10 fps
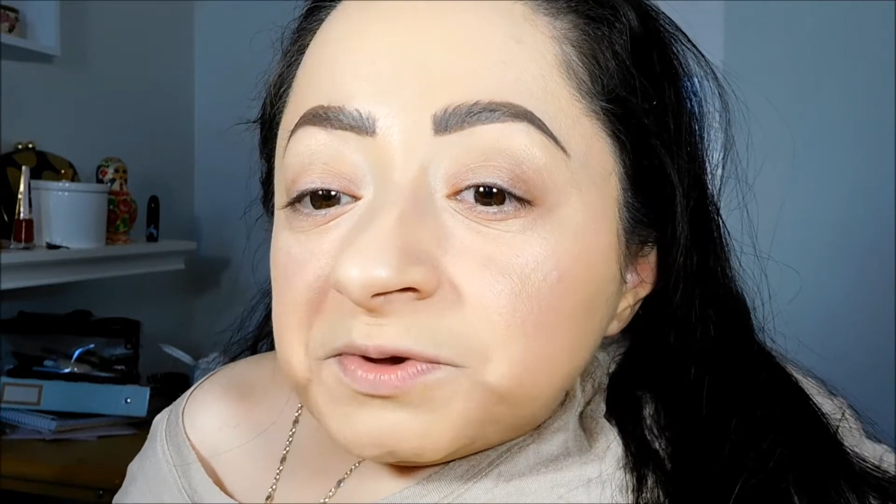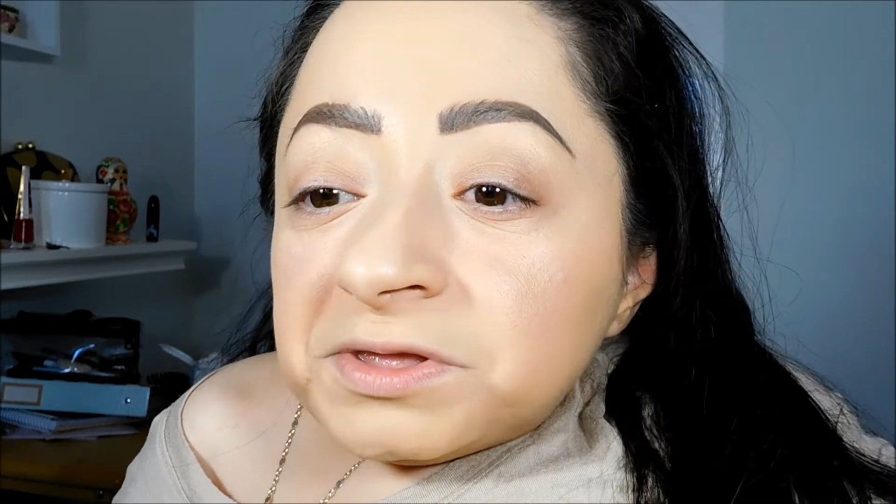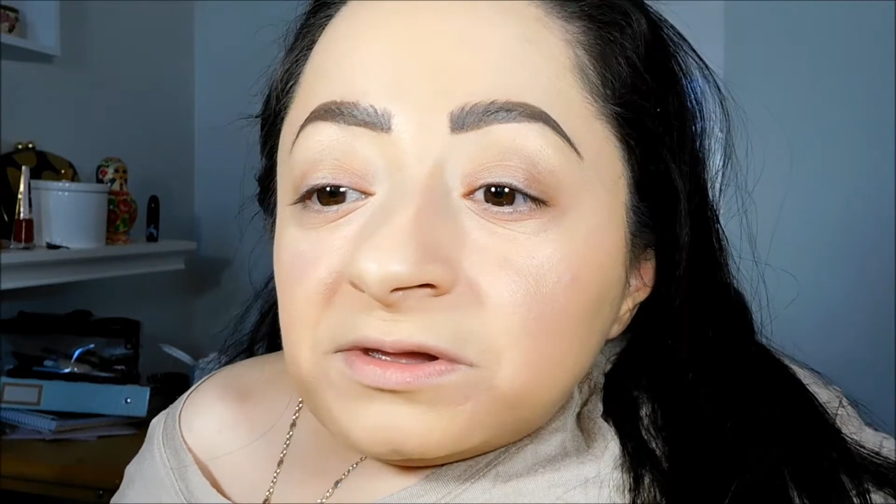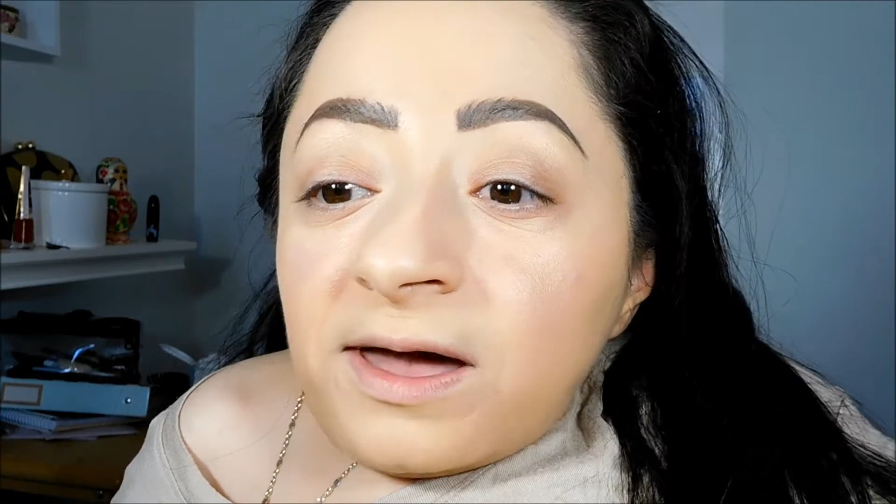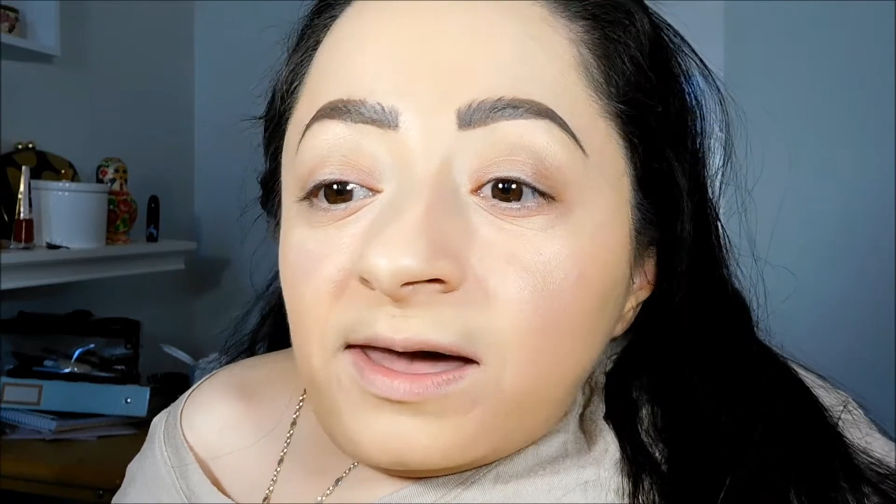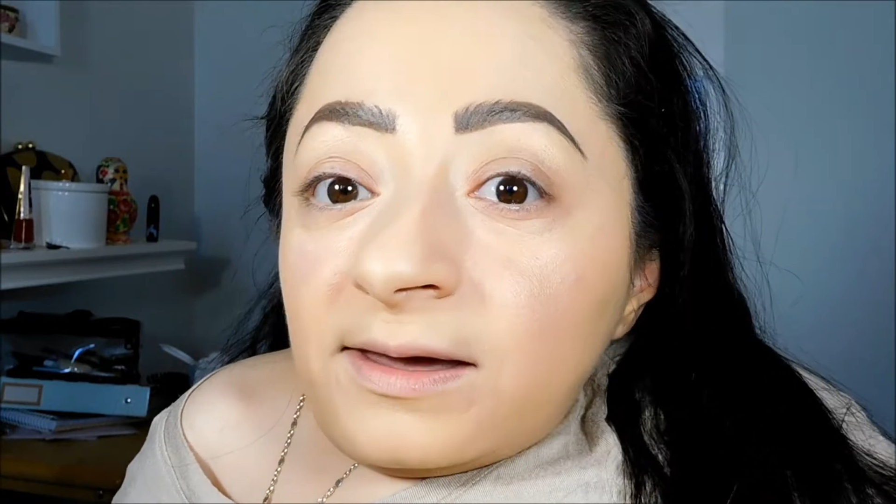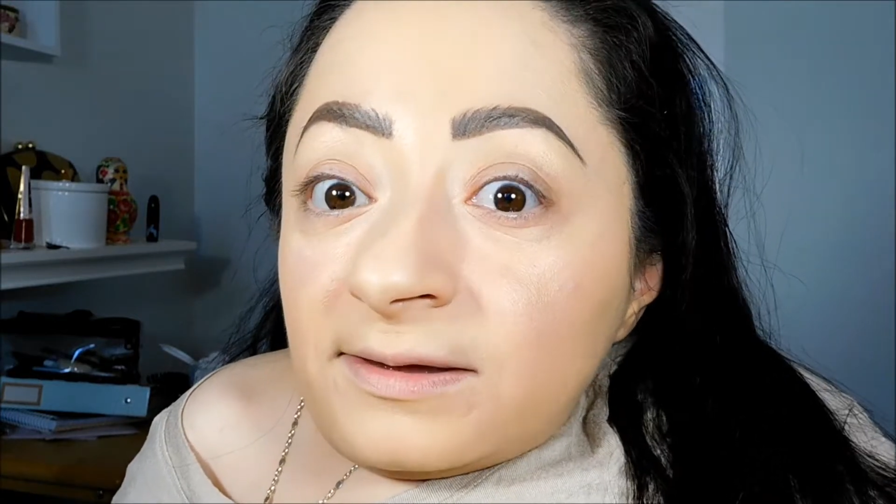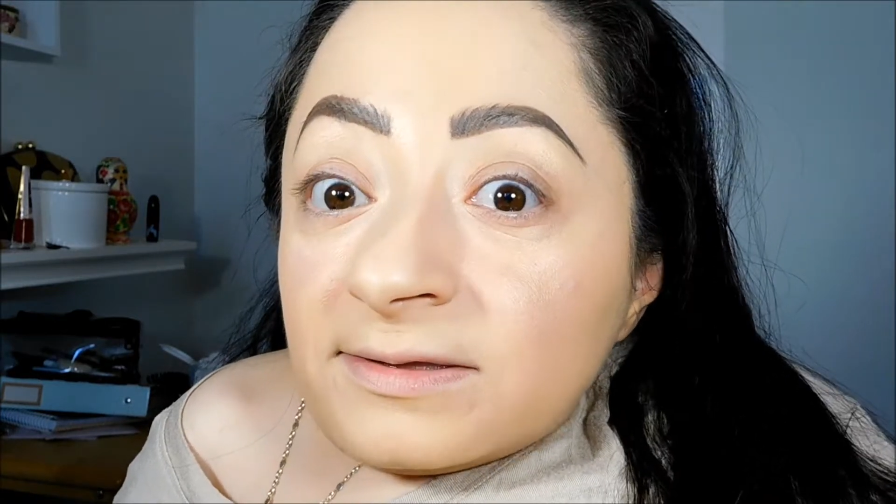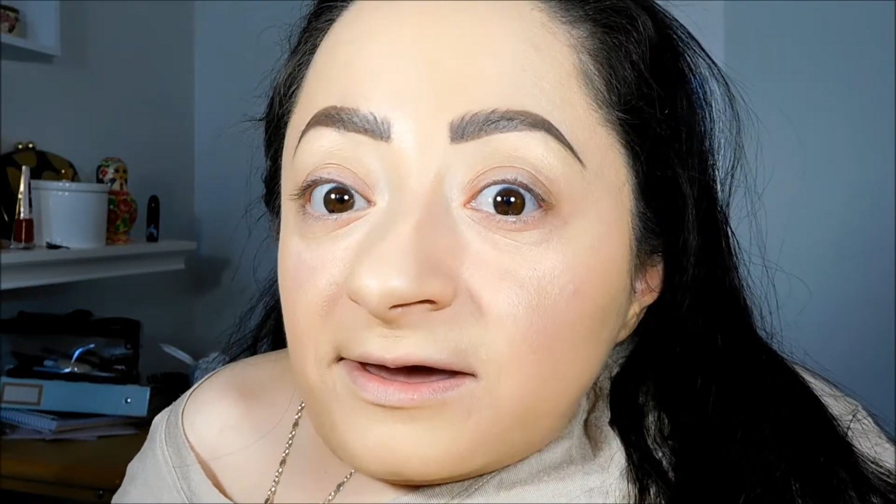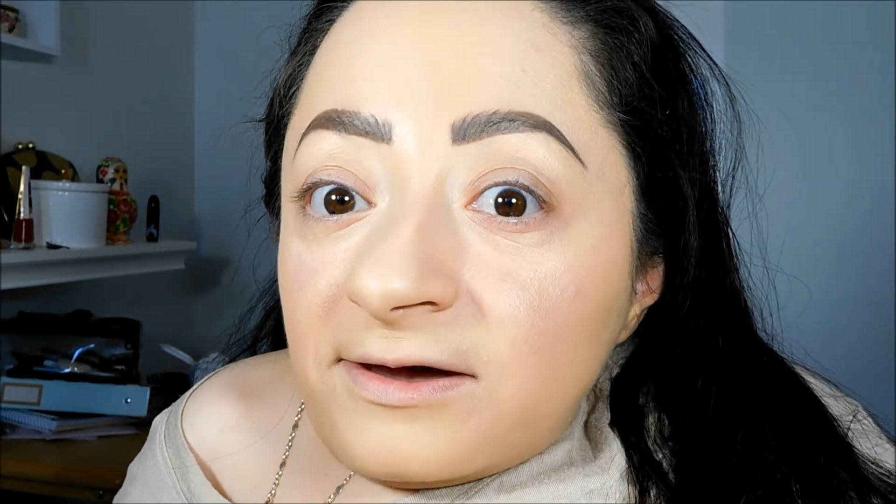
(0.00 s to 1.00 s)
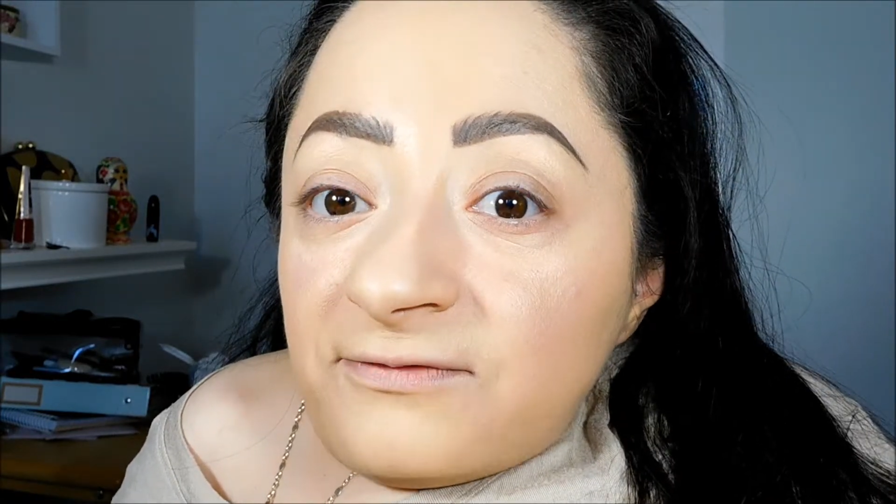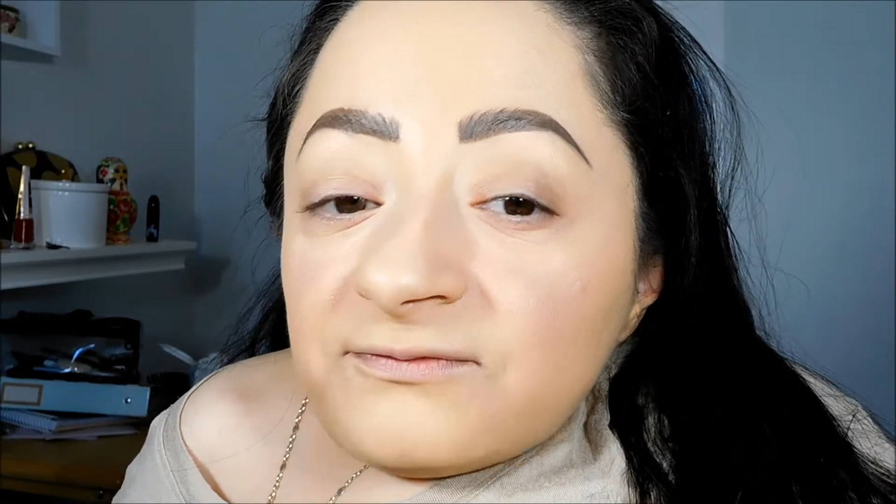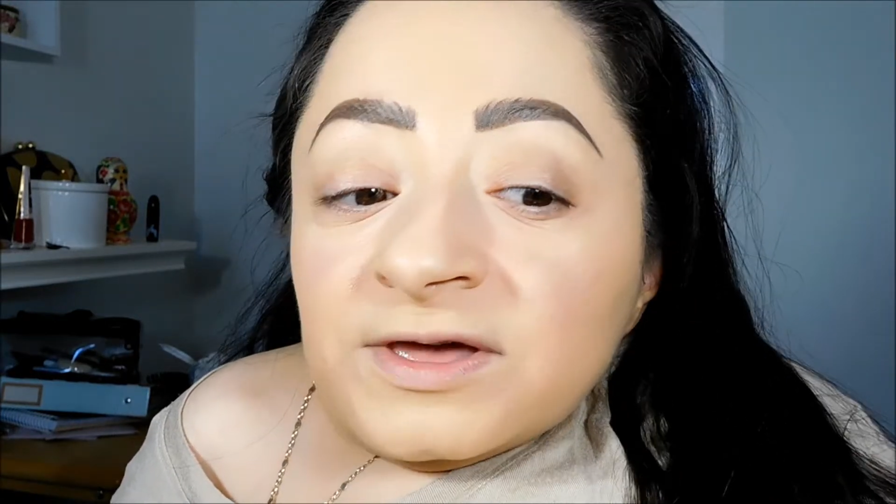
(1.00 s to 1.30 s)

but not enough.